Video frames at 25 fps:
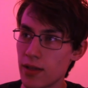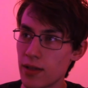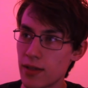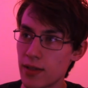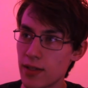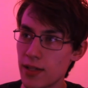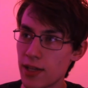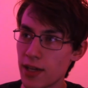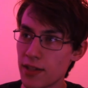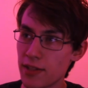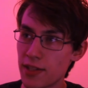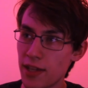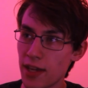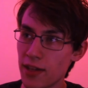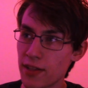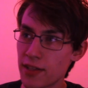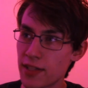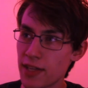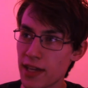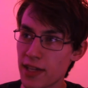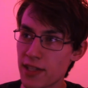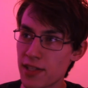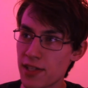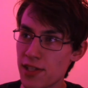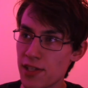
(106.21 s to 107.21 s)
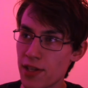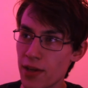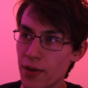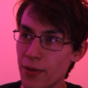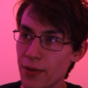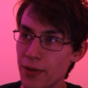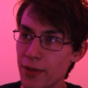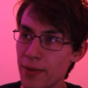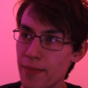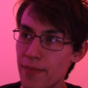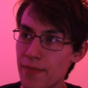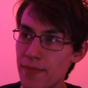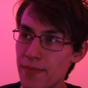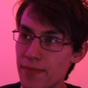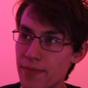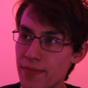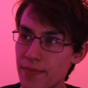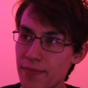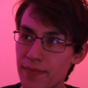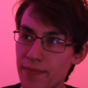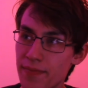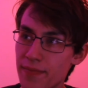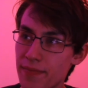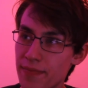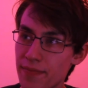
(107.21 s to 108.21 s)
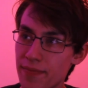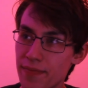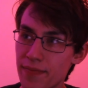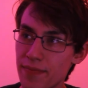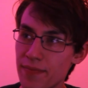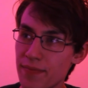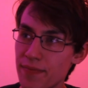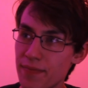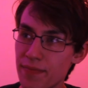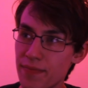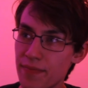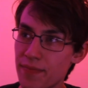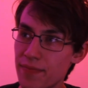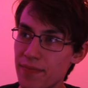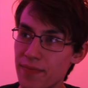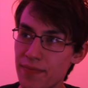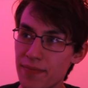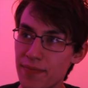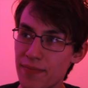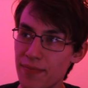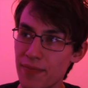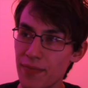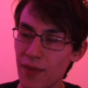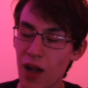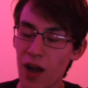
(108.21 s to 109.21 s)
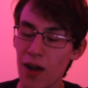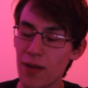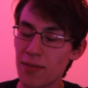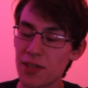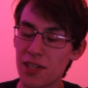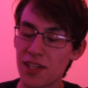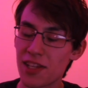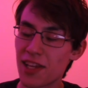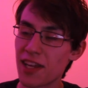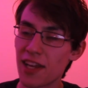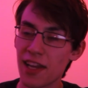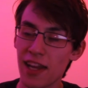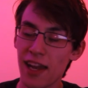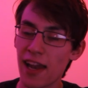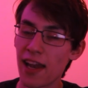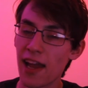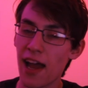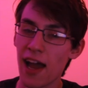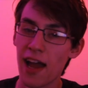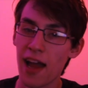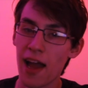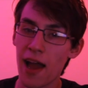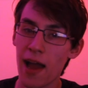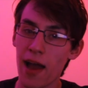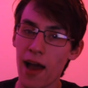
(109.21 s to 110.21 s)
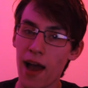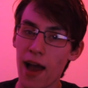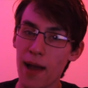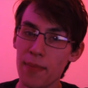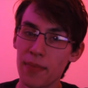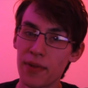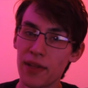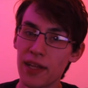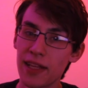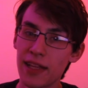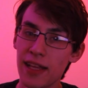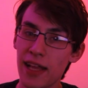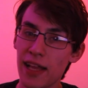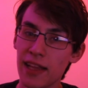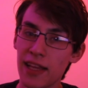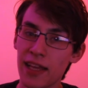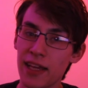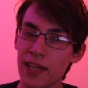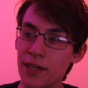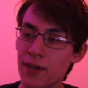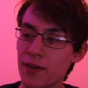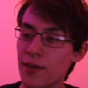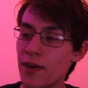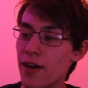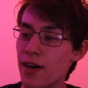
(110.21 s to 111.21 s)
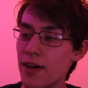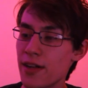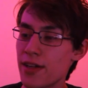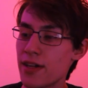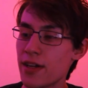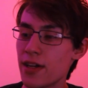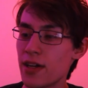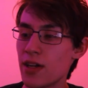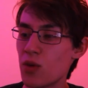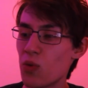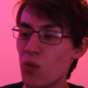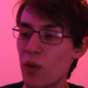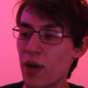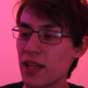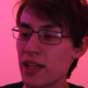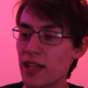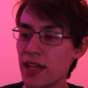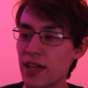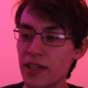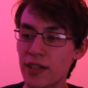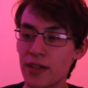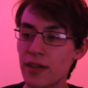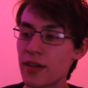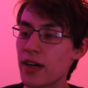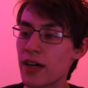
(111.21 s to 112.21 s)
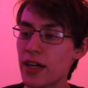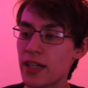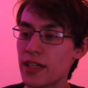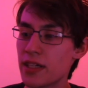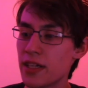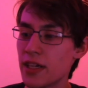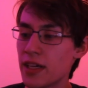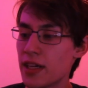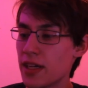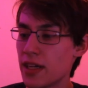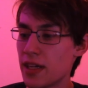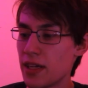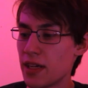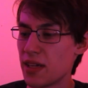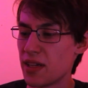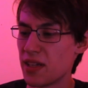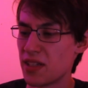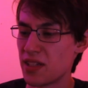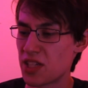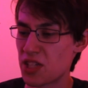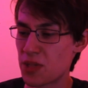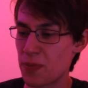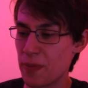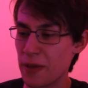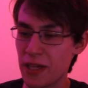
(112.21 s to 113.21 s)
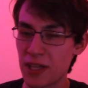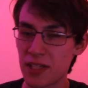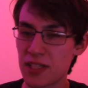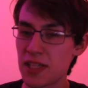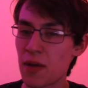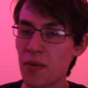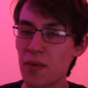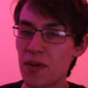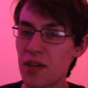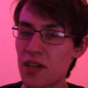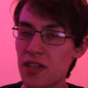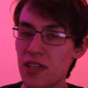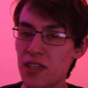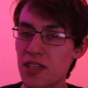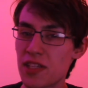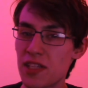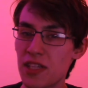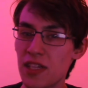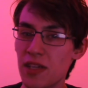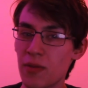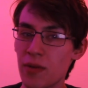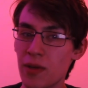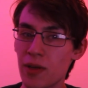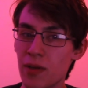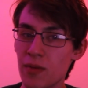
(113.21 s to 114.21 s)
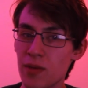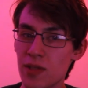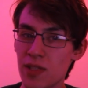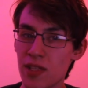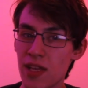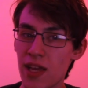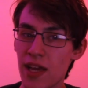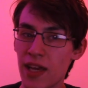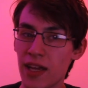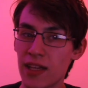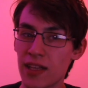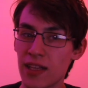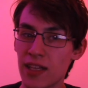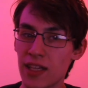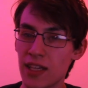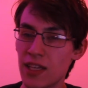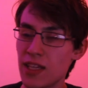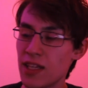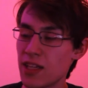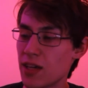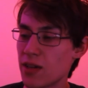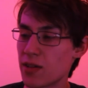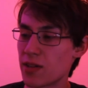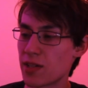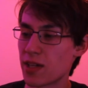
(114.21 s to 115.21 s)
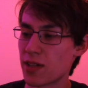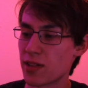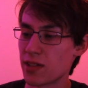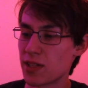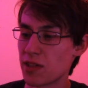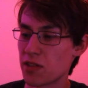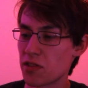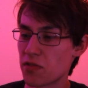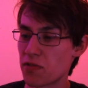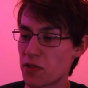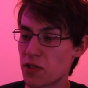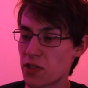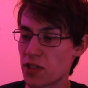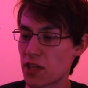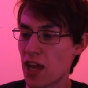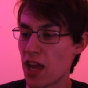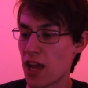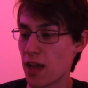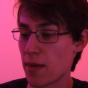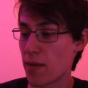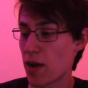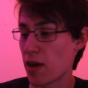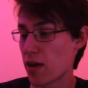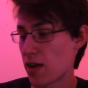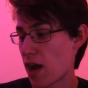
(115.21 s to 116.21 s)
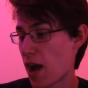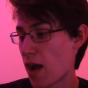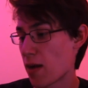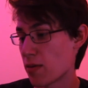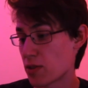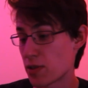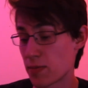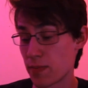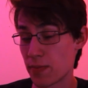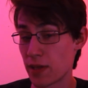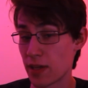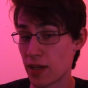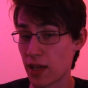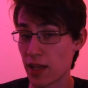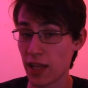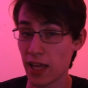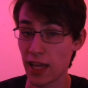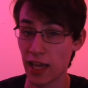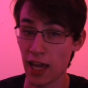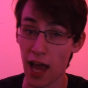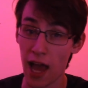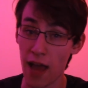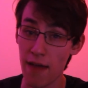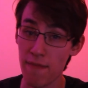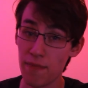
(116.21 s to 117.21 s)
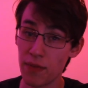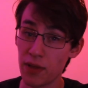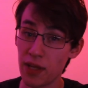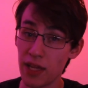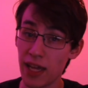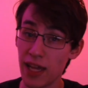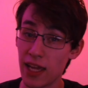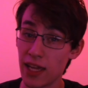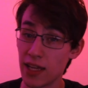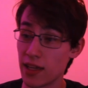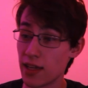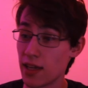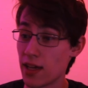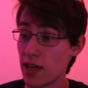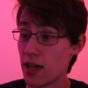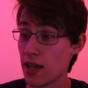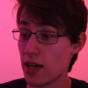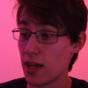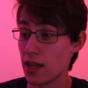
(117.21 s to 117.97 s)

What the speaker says: Telltale Texas Hold'em. No, I'm just kidding. I played that later on. Way later on. Just because I wanted to see what it was like. Telltale's first game. I was a bit... I played